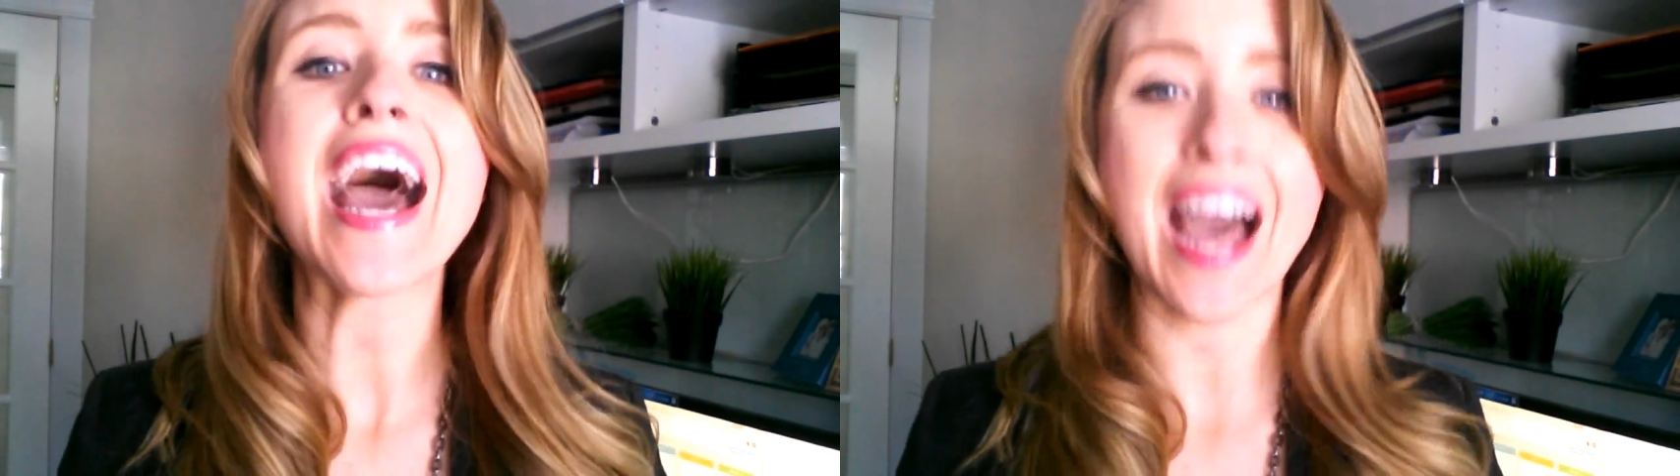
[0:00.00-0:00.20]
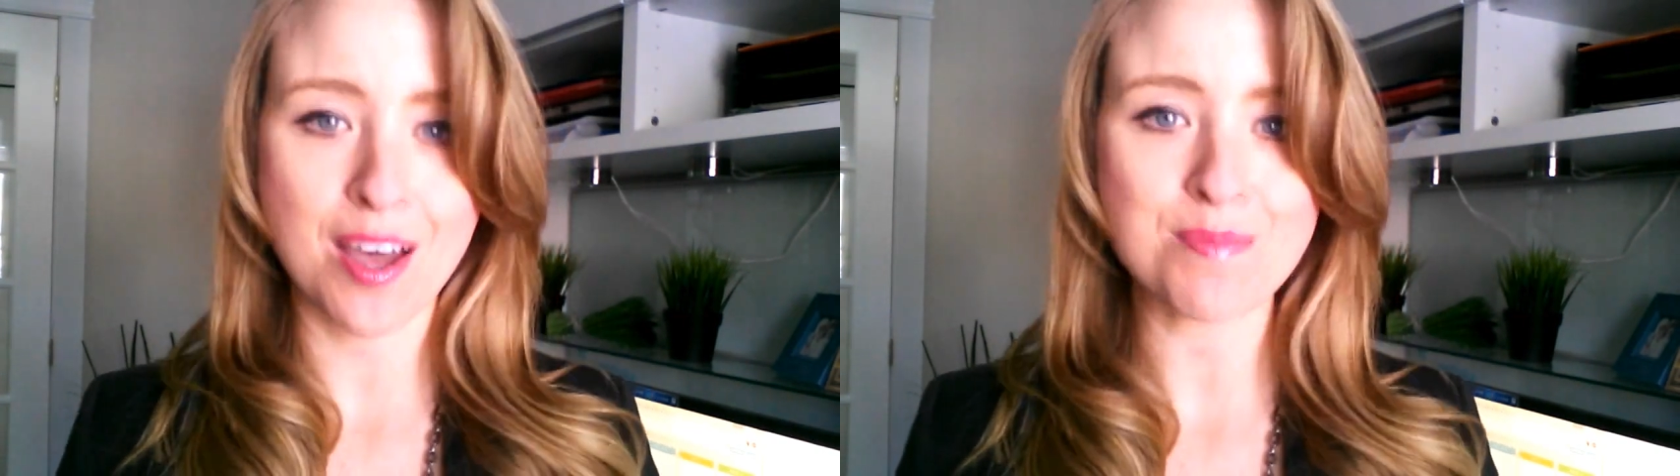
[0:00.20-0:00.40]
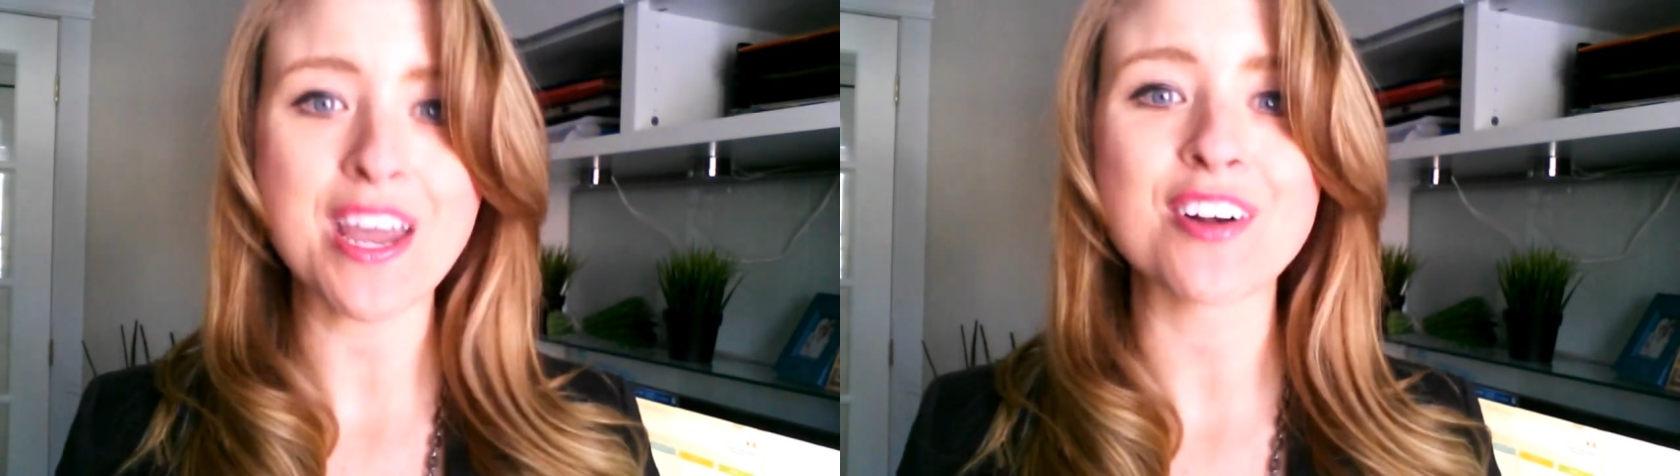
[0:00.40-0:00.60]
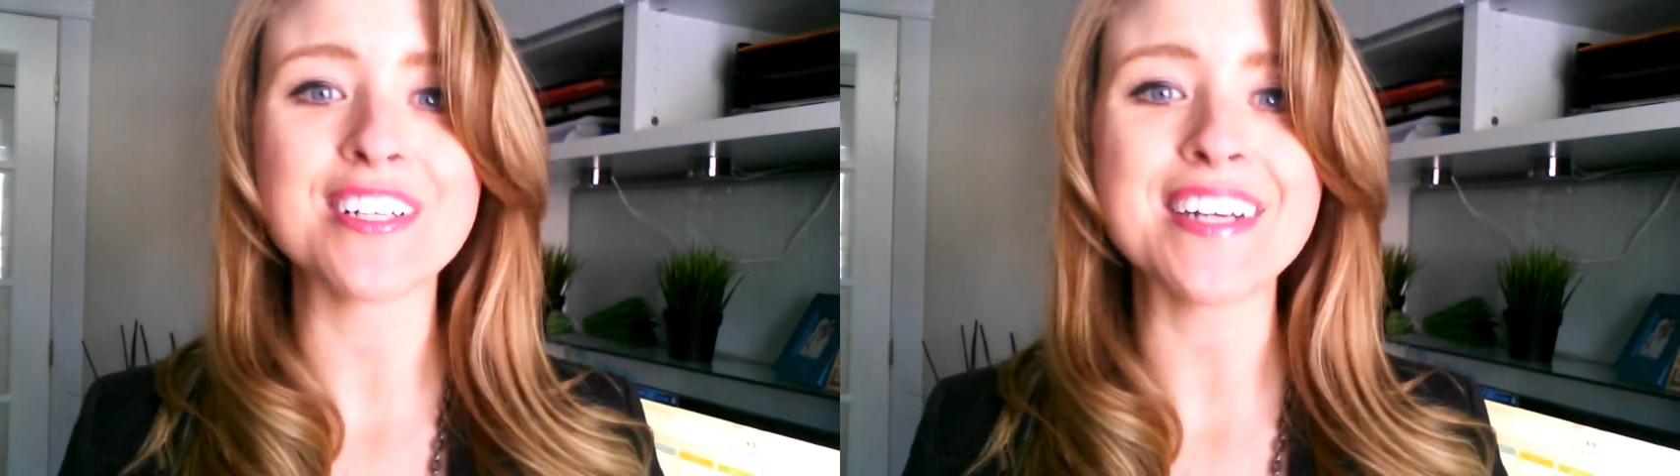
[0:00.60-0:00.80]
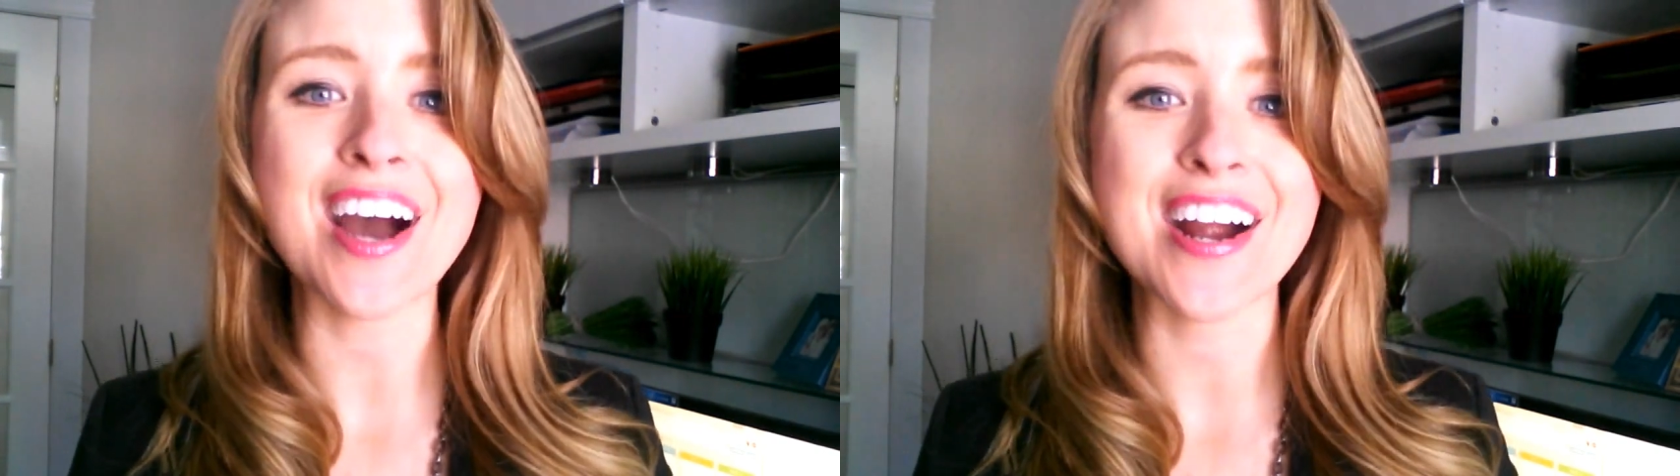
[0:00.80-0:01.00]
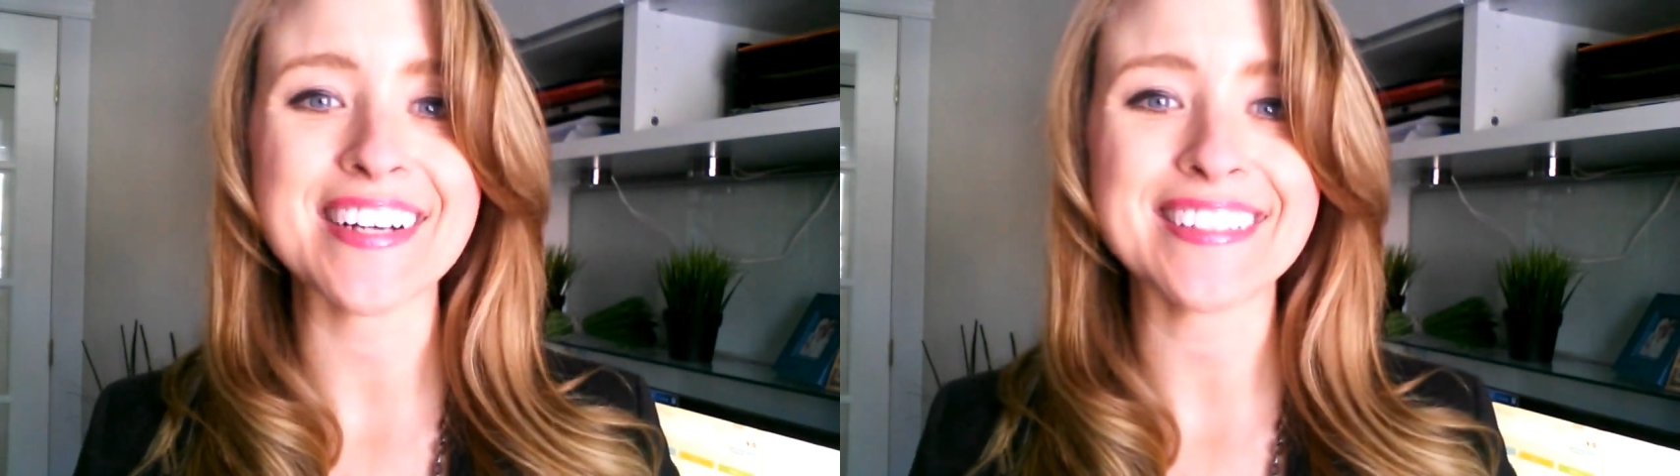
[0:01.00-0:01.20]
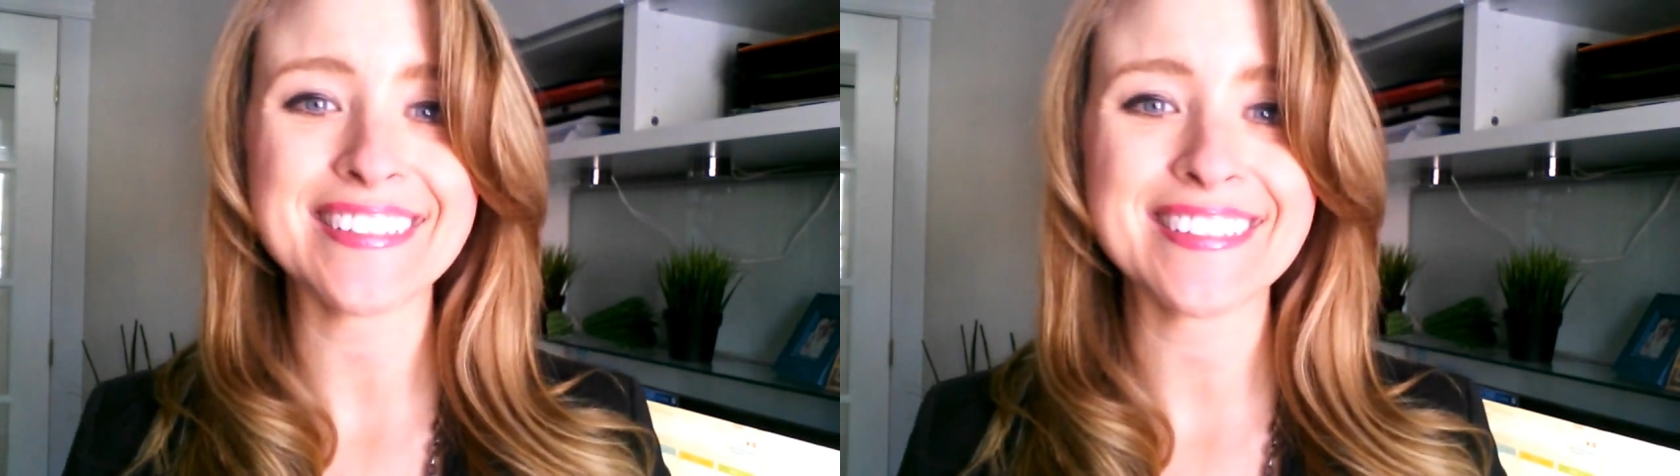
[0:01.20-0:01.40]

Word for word: I'm Karolyn Hart.